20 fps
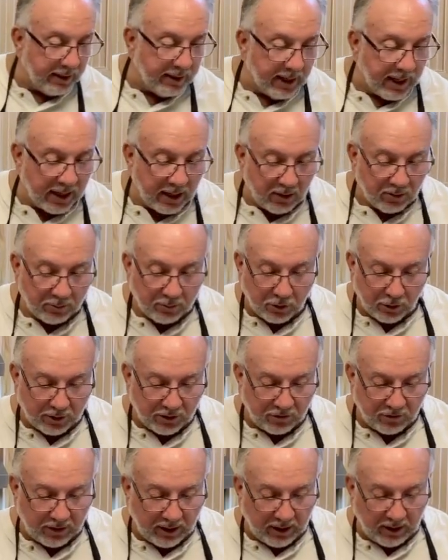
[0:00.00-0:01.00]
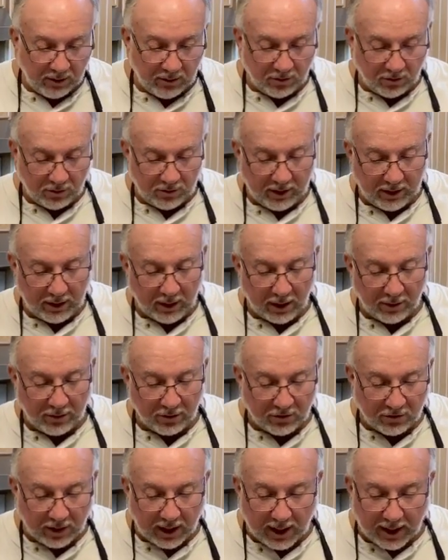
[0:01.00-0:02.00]
now I'm going to season the other
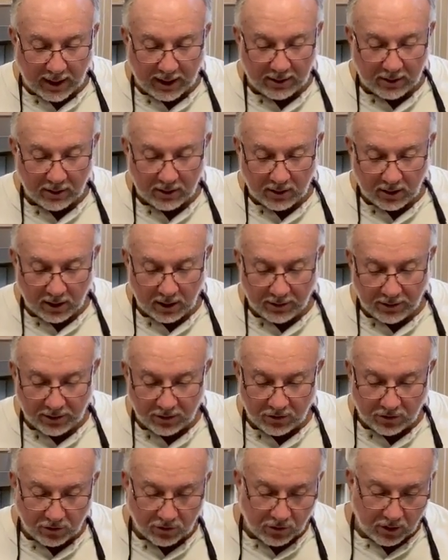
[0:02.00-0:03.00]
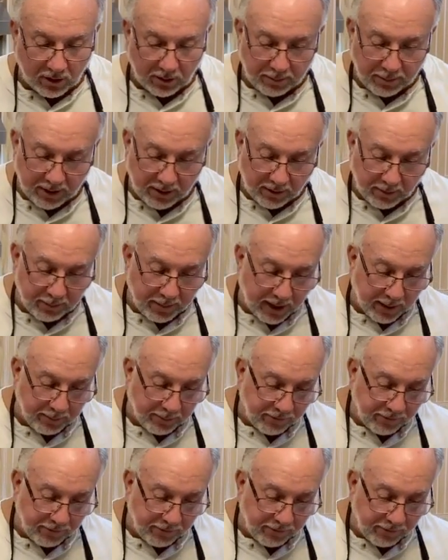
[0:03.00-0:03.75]
side. This is going to be the pepper